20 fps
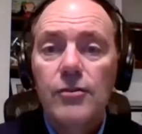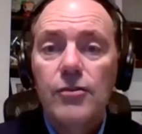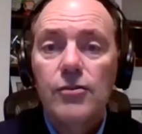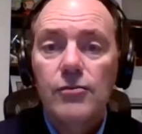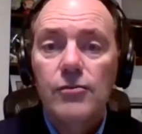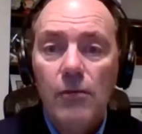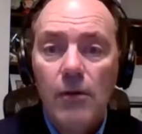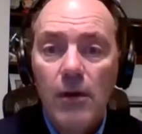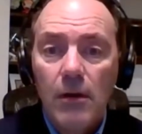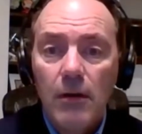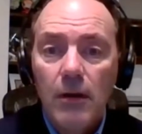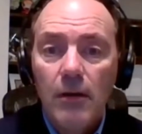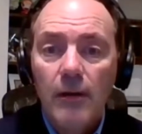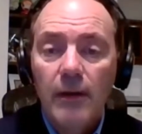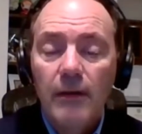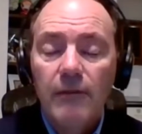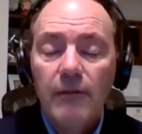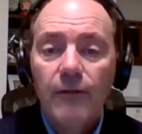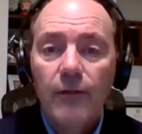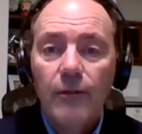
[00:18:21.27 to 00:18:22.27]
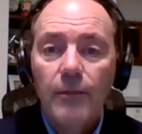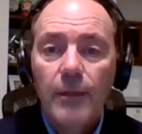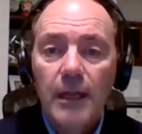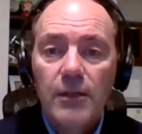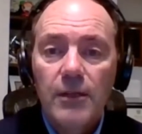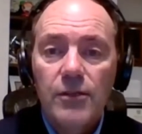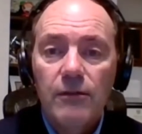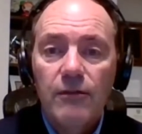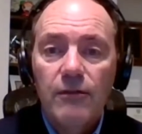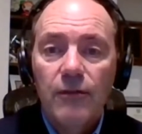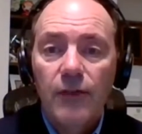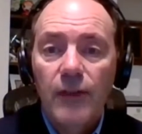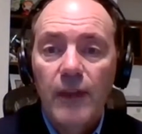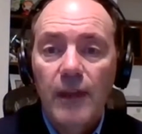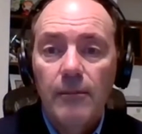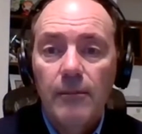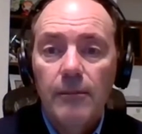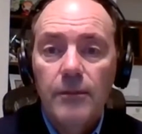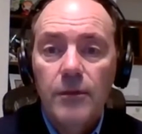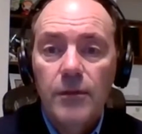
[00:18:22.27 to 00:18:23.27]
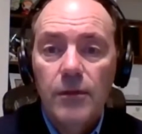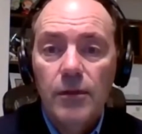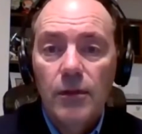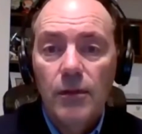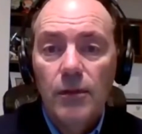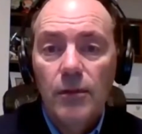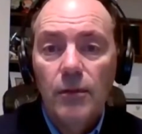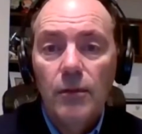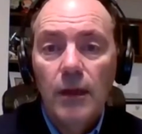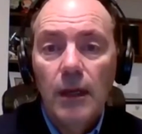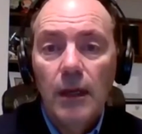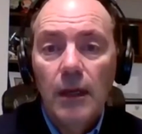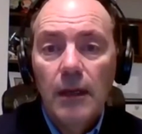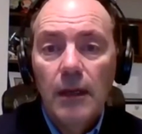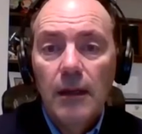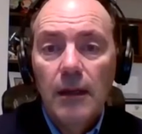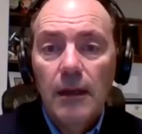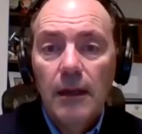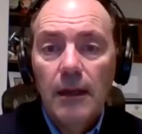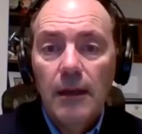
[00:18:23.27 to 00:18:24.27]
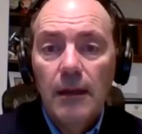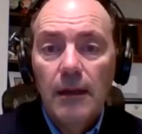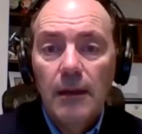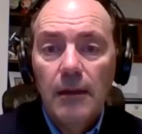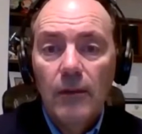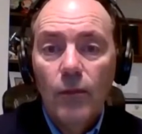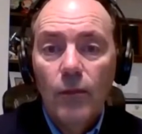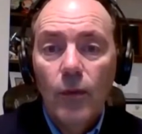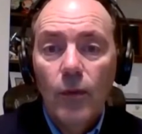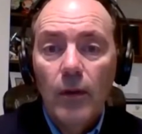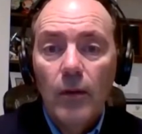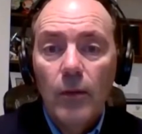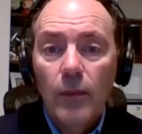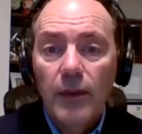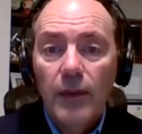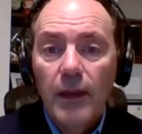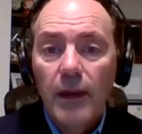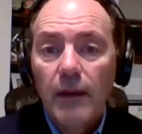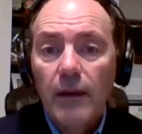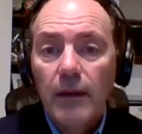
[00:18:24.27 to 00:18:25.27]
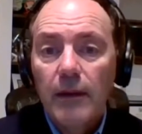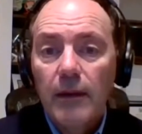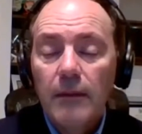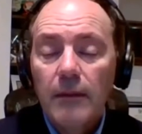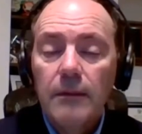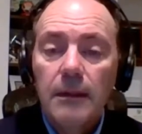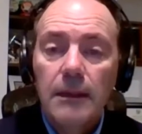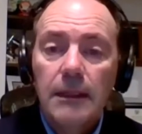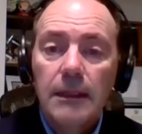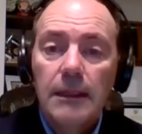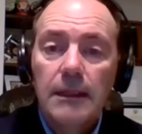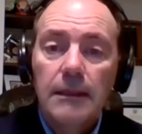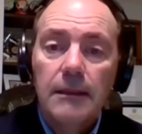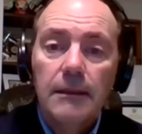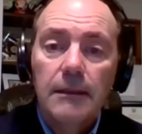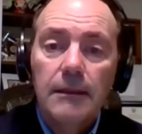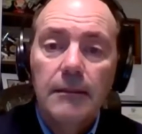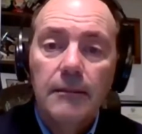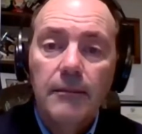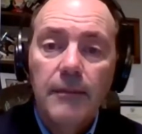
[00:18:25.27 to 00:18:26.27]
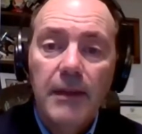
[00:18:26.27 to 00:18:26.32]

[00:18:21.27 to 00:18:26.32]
stronger information for them to uh, work with our uh,